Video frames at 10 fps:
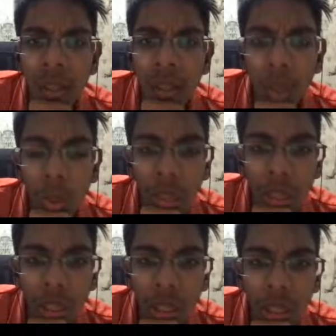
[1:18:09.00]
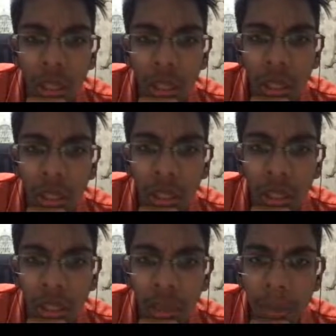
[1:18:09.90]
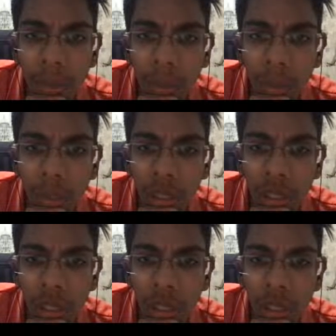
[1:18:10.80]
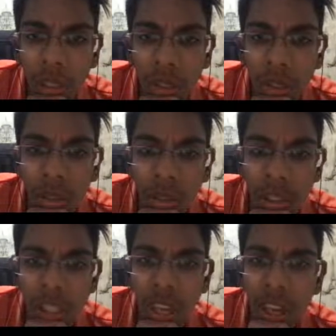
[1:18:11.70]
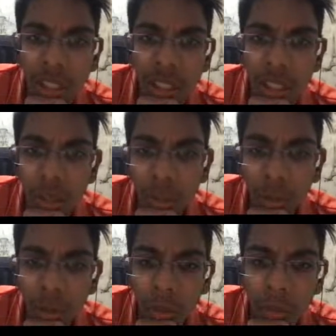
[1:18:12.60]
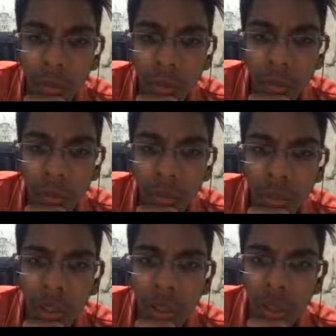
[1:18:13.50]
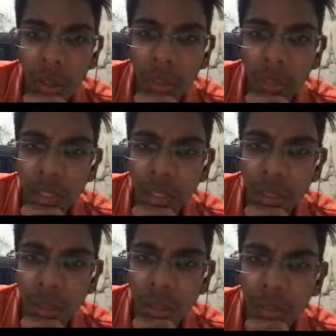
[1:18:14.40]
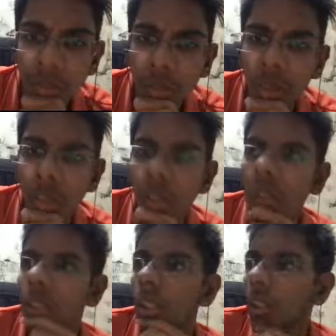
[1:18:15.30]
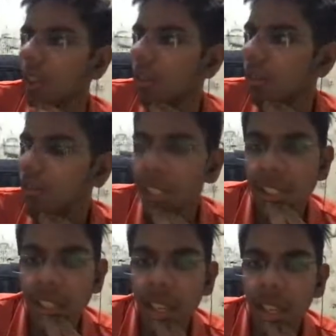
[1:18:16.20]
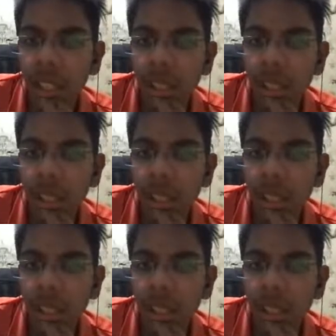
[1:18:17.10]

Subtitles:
okay, can I play queen here? Just tagging c2 pawn. How do you defend c2? Kind of feels dead.